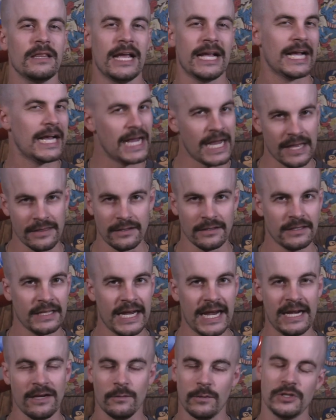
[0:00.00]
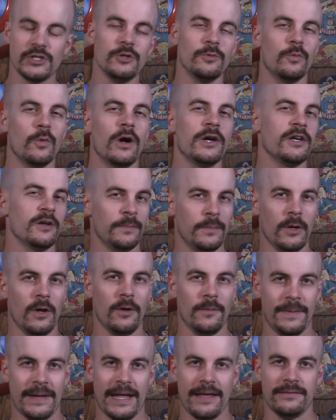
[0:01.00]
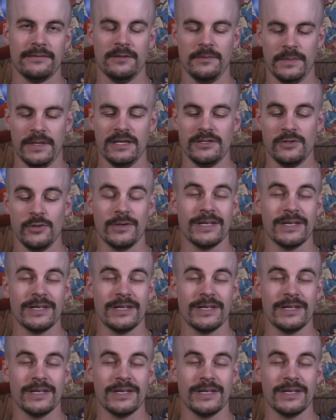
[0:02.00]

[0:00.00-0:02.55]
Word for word: like on the lane and what you want your ball path to be so